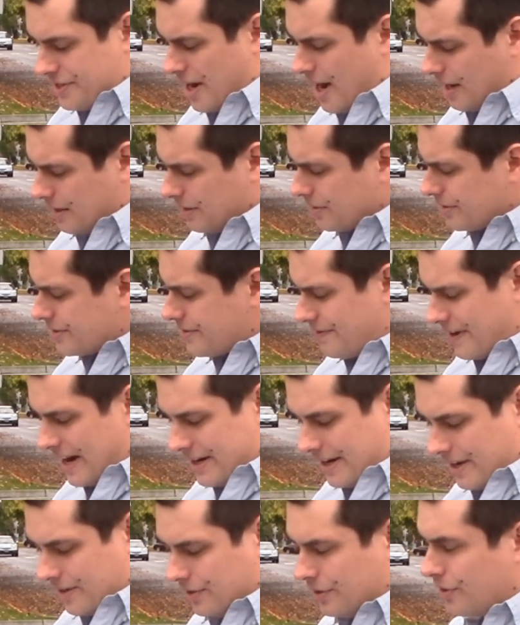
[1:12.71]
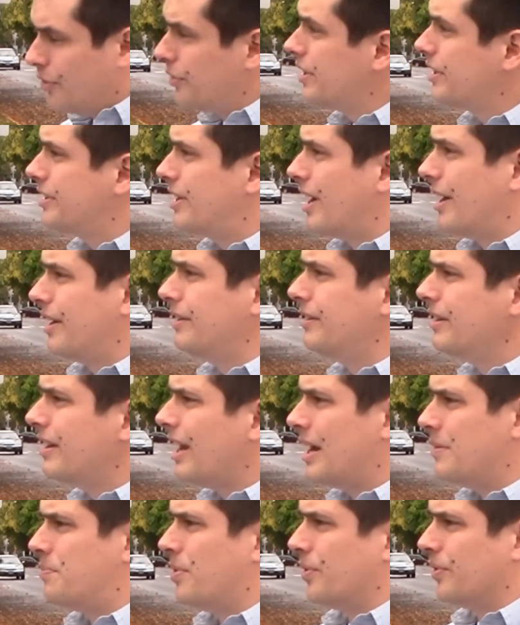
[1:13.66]
toddlers finding a loaded gun
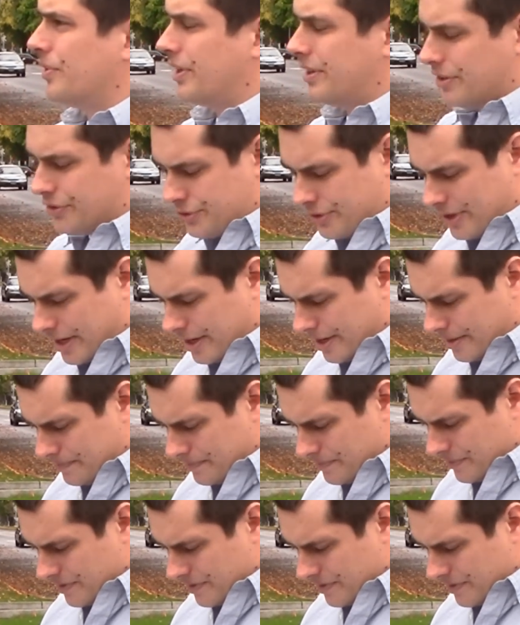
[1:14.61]
and pulling the trigger,